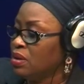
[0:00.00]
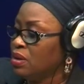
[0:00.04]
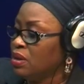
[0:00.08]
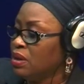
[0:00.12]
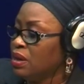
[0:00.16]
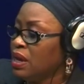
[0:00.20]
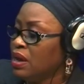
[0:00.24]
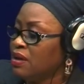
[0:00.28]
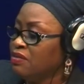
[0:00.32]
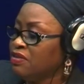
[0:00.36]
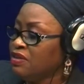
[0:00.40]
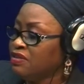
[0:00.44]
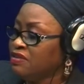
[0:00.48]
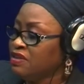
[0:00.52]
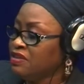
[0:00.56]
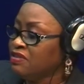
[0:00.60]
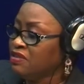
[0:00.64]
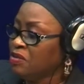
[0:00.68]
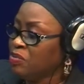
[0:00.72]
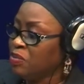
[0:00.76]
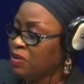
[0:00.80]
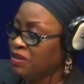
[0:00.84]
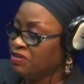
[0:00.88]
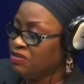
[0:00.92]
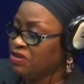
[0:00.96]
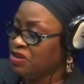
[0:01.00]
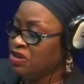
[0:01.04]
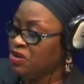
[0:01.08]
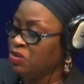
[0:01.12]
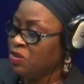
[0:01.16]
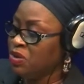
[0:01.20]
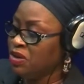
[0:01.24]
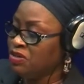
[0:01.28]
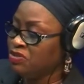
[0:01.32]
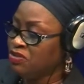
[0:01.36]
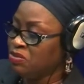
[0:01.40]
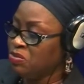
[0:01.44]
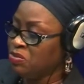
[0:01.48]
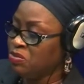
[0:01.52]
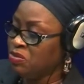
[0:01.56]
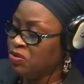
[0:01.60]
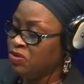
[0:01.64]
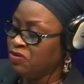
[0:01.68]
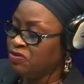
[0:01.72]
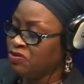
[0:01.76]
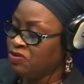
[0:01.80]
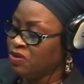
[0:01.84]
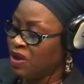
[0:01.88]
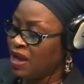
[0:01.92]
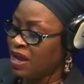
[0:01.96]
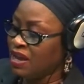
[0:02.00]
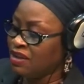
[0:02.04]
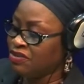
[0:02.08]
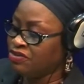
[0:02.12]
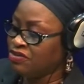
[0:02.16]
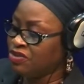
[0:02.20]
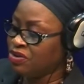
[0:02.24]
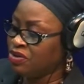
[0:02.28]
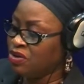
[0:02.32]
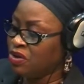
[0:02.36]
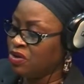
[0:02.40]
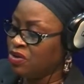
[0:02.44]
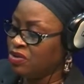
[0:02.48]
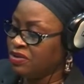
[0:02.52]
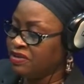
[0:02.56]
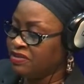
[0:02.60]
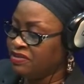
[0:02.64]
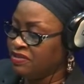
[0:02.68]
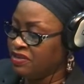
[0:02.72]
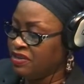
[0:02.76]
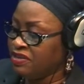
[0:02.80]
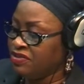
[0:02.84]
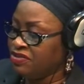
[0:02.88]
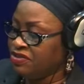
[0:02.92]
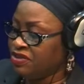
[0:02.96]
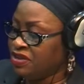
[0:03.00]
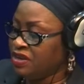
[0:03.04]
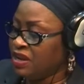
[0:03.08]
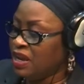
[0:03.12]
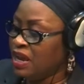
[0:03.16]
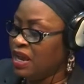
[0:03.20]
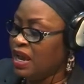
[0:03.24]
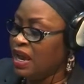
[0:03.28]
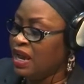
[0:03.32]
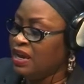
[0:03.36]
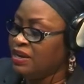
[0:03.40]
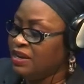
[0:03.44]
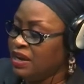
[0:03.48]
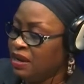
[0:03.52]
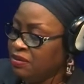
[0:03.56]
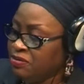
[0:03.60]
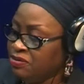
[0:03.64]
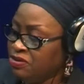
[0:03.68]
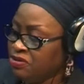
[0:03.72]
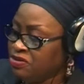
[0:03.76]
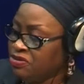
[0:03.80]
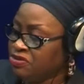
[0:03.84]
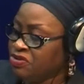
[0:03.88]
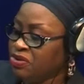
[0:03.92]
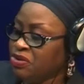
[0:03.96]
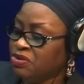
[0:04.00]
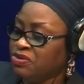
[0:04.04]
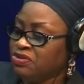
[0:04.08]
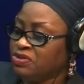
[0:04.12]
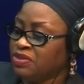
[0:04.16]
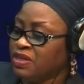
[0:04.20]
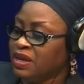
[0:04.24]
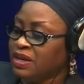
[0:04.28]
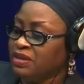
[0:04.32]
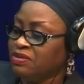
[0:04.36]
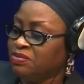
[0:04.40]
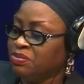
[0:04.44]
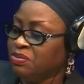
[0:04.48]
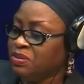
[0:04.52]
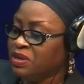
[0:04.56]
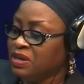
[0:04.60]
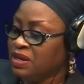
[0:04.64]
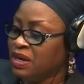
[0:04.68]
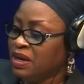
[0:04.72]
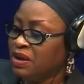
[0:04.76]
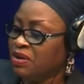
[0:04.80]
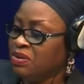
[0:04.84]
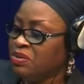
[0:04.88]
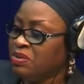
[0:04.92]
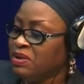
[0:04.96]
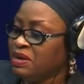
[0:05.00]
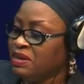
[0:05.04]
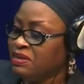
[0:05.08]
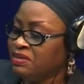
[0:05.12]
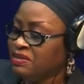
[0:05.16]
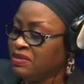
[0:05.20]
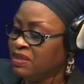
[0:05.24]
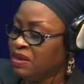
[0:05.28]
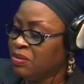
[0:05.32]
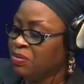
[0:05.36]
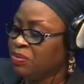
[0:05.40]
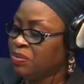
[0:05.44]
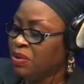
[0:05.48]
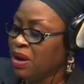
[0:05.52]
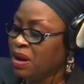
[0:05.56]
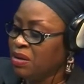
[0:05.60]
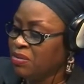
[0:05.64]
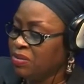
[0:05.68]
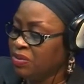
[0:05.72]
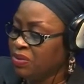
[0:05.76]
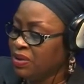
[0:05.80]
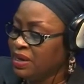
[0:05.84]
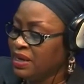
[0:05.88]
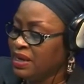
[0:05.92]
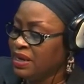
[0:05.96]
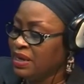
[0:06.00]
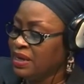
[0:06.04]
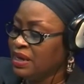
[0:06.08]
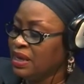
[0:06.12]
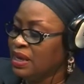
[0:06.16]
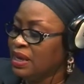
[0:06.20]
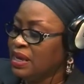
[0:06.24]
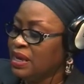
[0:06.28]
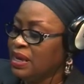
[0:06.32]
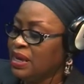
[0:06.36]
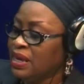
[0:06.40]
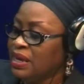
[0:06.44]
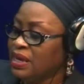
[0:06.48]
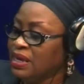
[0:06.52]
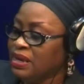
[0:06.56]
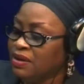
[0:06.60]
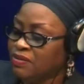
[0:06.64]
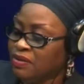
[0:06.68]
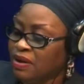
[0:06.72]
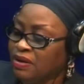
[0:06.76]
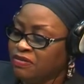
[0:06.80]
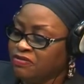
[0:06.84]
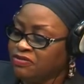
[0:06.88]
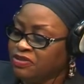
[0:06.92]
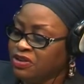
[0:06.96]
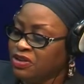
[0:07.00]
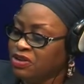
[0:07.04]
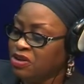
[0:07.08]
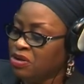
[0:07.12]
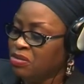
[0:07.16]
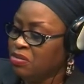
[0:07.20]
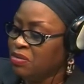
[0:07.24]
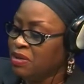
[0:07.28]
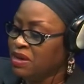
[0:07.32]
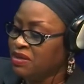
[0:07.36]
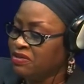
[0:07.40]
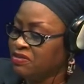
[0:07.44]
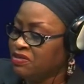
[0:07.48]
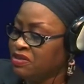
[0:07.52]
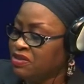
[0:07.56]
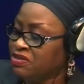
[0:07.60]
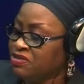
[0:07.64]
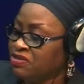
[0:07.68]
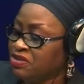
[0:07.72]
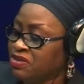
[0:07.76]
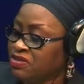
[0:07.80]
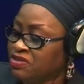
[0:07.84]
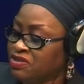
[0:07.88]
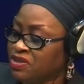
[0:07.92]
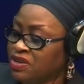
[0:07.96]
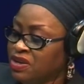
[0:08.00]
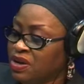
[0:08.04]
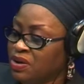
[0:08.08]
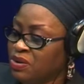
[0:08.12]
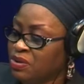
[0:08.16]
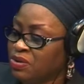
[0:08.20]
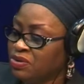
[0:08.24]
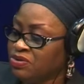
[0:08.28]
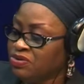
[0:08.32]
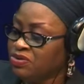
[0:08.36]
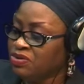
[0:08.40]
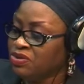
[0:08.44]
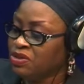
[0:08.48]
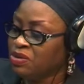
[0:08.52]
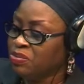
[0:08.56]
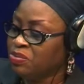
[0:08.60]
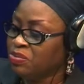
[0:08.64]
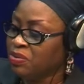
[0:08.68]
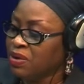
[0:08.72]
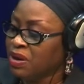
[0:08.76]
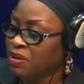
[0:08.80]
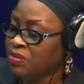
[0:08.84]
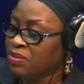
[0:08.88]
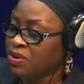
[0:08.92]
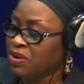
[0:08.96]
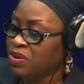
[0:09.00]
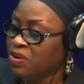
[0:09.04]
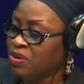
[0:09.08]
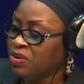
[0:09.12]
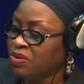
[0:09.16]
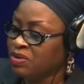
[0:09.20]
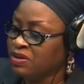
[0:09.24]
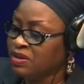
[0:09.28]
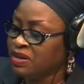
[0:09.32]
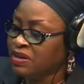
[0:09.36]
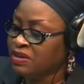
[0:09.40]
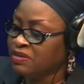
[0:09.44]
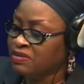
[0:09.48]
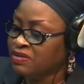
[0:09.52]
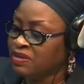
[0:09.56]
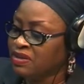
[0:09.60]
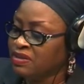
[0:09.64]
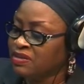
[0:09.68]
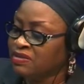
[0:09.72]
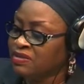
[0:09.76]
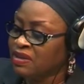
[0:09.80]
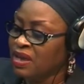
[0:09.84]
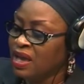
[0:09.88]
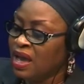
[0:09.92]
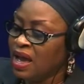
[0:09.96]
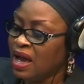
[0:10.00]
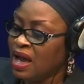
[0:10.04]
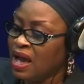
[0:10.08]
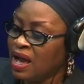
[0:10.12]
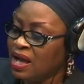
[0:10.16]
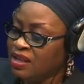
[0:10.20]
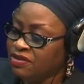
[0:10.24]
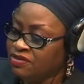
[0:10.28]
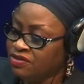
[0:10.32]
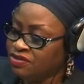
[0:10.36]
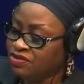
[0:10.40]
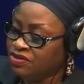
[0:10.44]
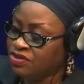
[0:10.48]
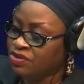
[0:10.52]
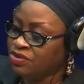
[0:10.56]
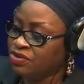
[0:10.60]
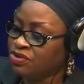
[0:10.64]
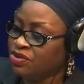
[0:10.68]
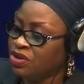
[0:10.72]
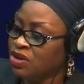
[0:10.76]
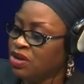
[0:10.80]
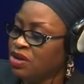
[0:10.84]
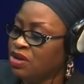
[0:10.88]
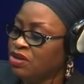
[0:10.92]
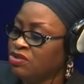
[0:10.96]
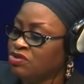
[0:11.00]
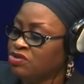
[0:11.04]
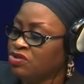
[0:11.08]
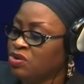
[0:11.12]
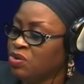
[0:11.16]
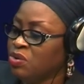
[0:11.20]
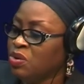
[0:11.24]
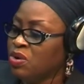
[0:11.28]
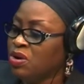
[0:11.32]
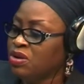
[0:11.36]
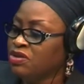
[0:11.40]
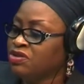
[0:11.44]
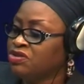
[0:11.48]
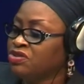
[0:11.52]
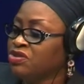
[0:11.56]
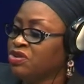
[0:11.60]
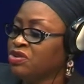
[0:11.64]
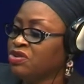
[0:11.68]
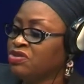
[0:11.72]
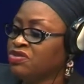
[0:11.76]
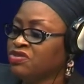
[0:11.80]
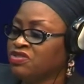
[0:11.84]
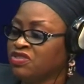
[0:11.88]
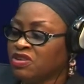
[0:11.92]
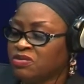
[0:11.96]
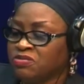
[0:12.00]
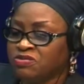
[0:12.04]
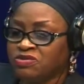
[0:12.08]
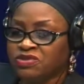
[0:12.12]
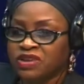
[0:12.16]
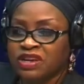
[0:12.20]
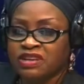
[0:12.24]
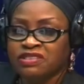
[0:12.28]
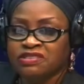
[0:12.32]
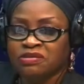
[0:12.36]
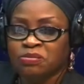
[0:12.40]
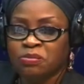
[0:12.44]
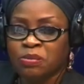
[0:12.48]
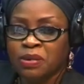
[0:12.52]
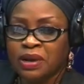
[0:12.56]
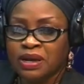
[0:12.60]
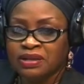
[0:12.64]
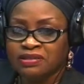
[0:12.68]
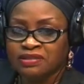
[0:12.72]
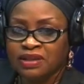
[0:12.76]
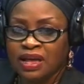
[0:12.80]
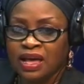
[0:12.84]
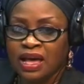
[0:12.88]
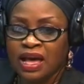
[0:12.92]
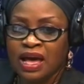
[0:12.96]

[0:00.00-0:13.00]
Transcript: Now, this is the person you want to move to action or decision. Adapt your tone to that reader or listener primarily. In crafting your message, consider also the primary audience's attitude toward your subject matter.